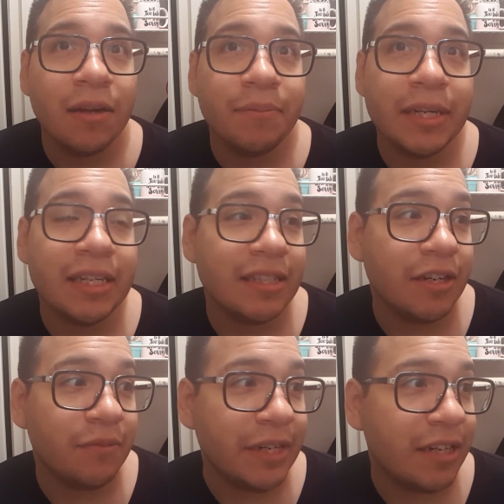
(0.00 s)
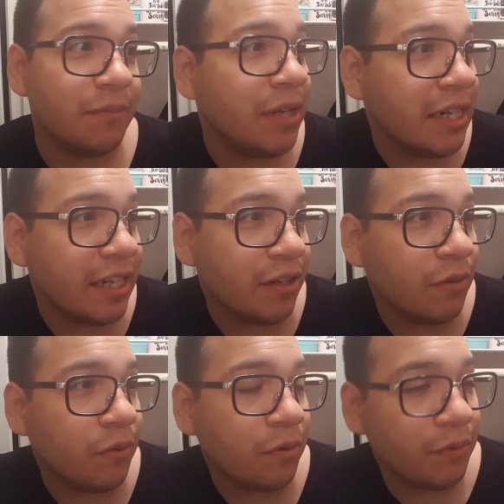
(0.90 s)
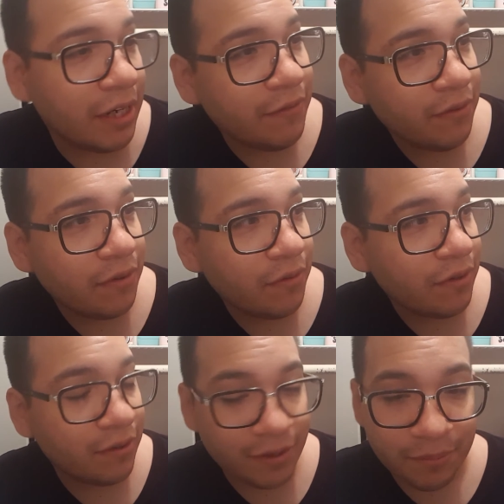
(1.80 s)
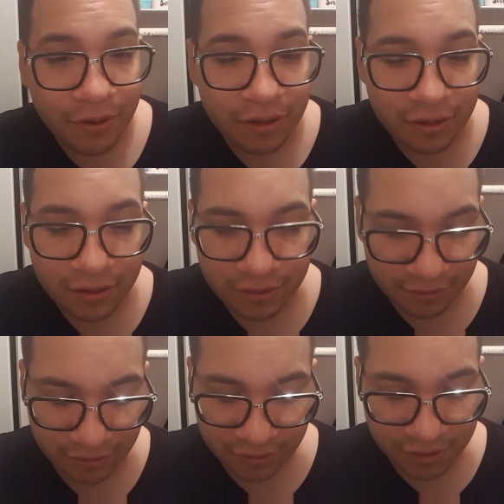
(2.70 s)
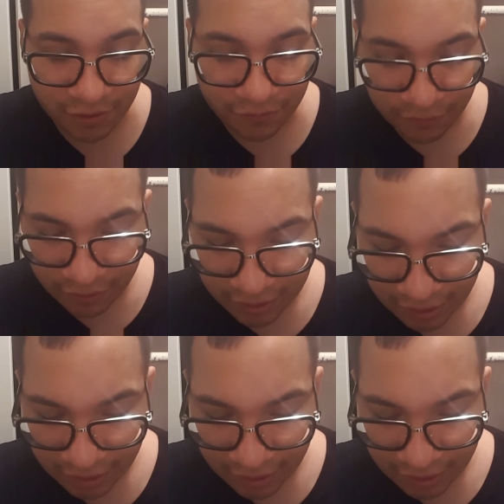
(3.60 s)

because they don't make a money or whatever, or they're not partnered, so forth.